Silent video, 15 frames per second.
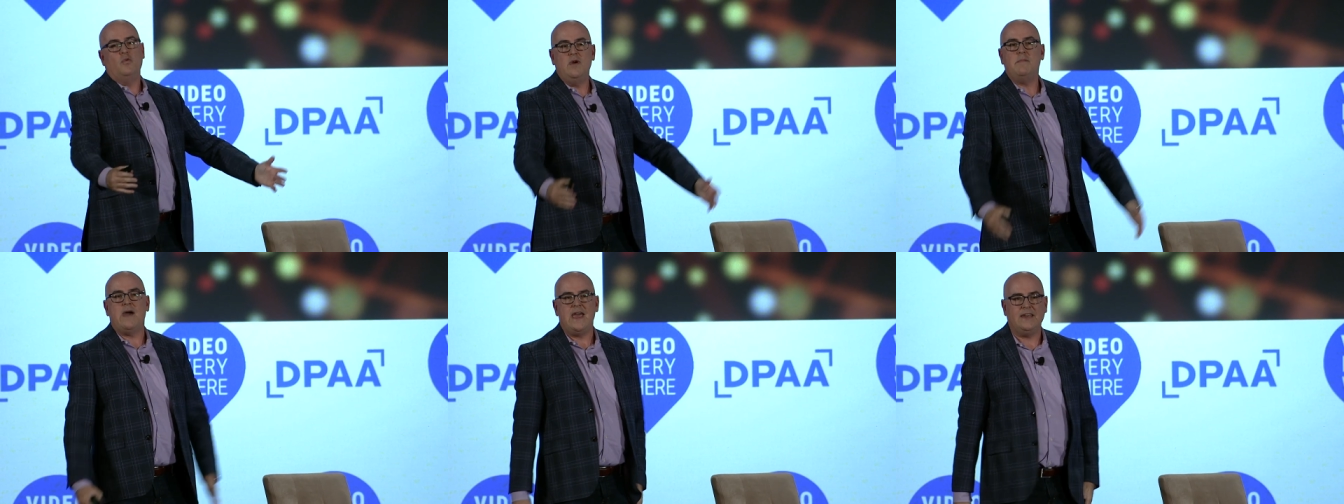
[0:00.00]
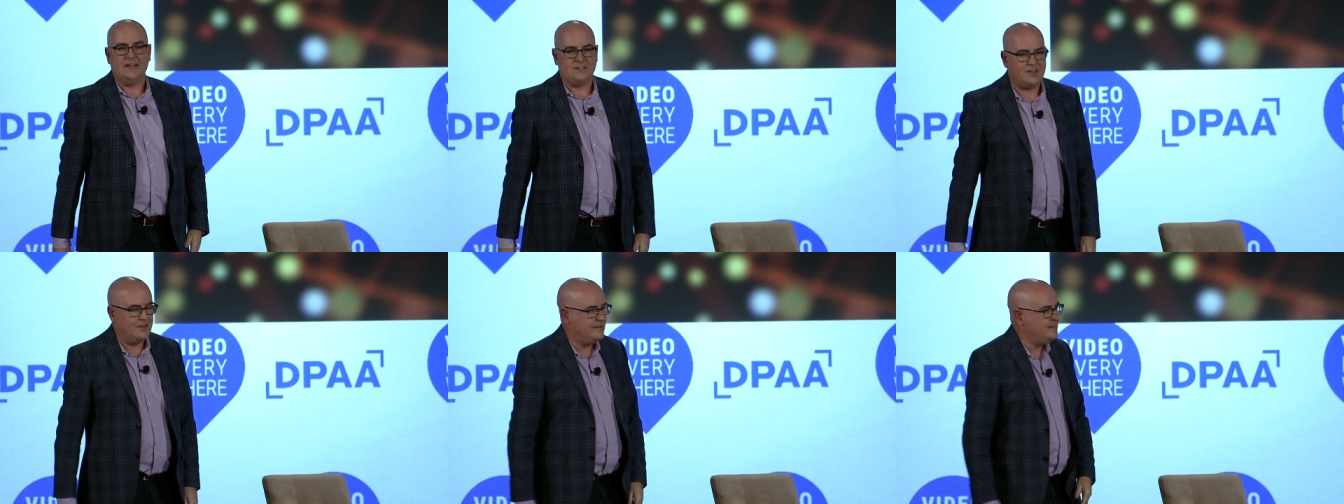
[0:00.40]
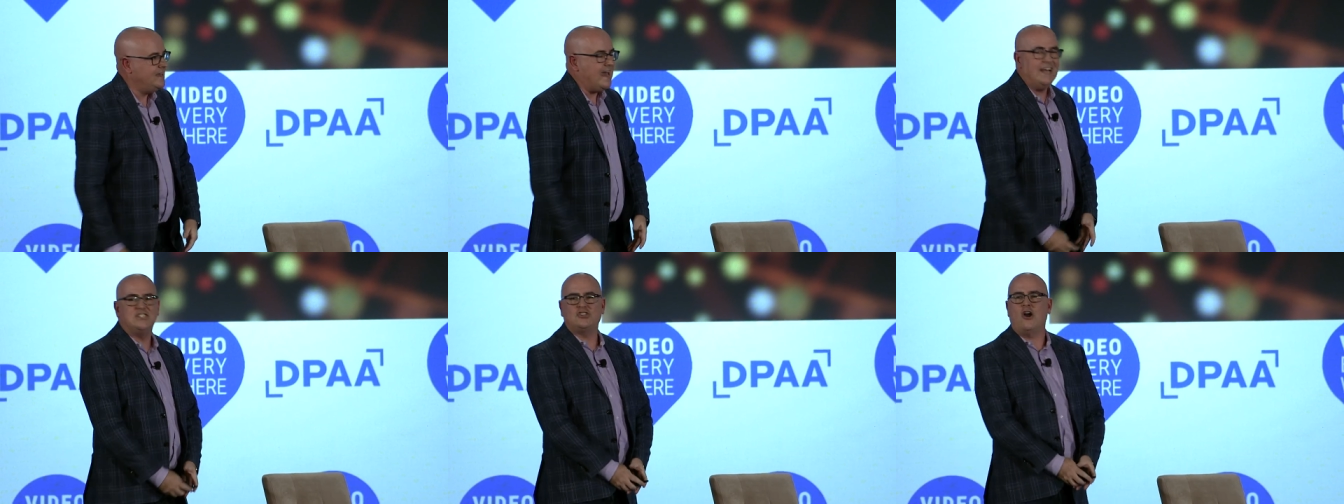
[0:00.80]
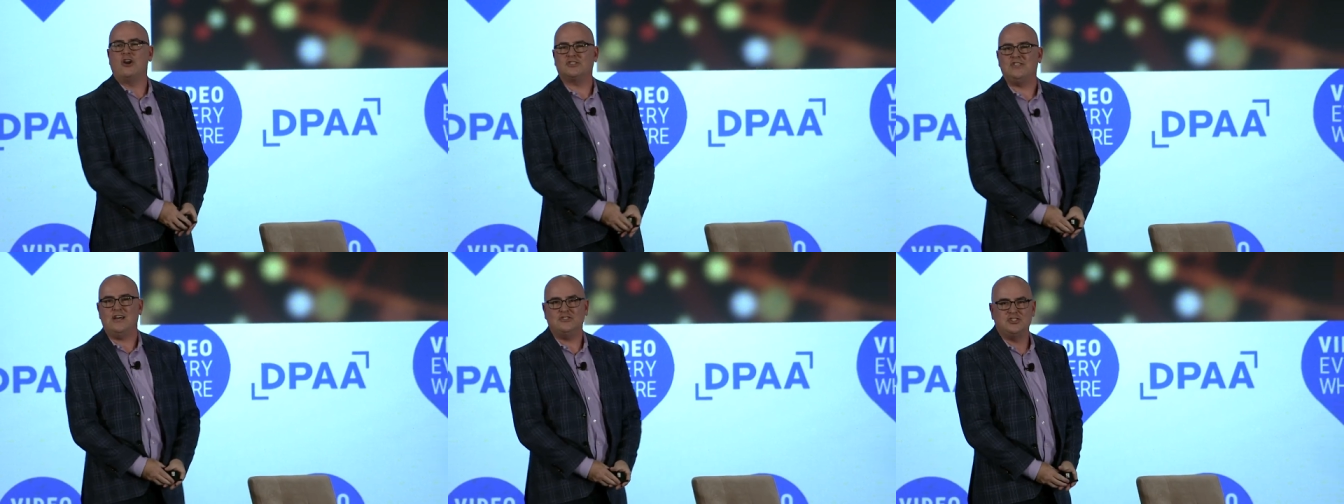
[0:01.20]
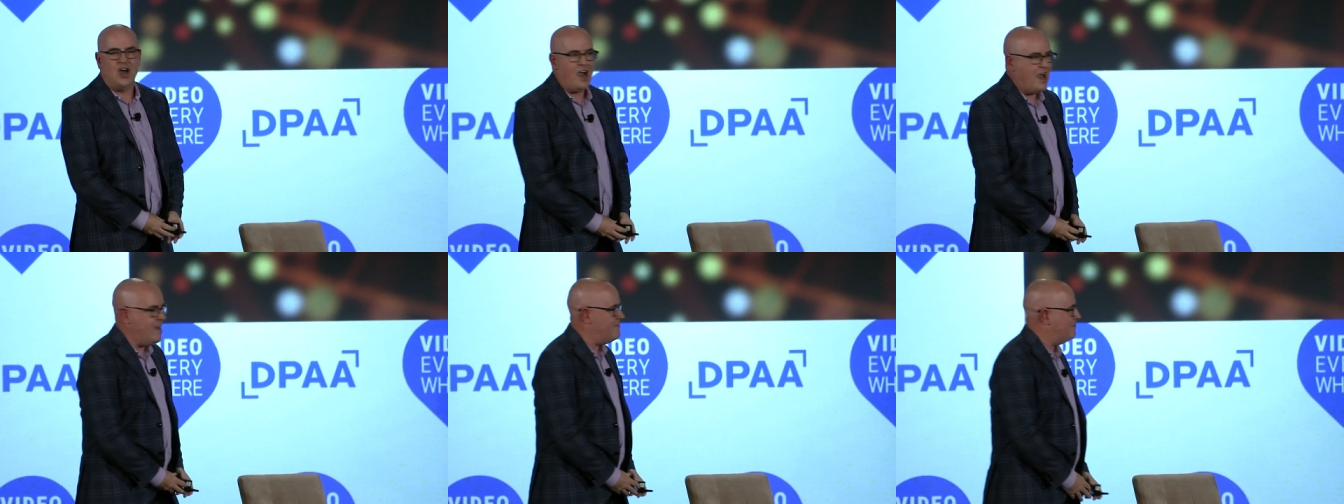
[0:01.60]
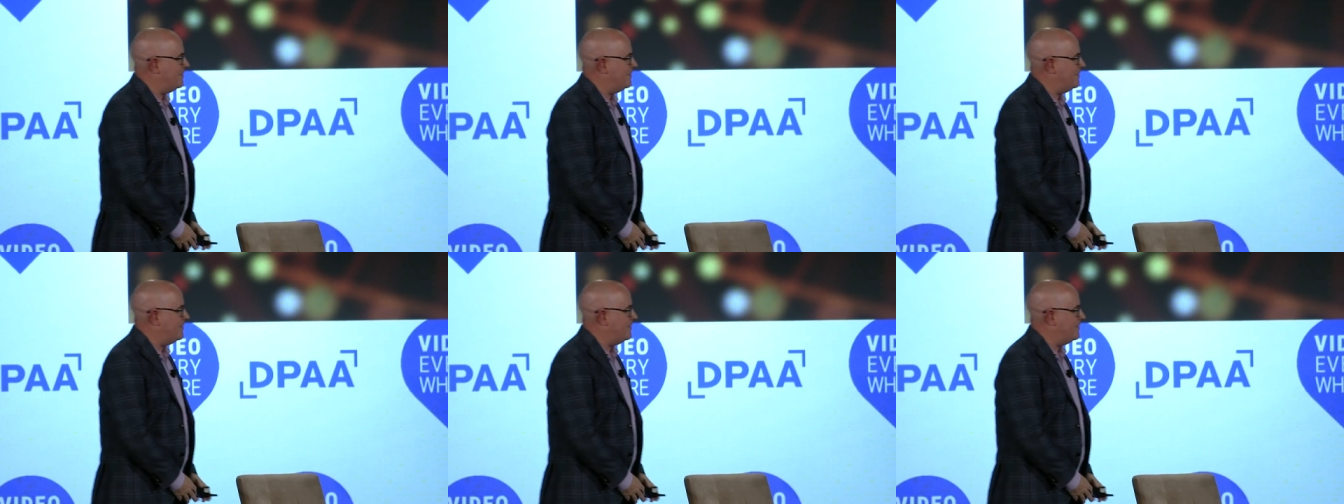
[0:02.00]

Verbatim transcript: we made it. It's cocktail time.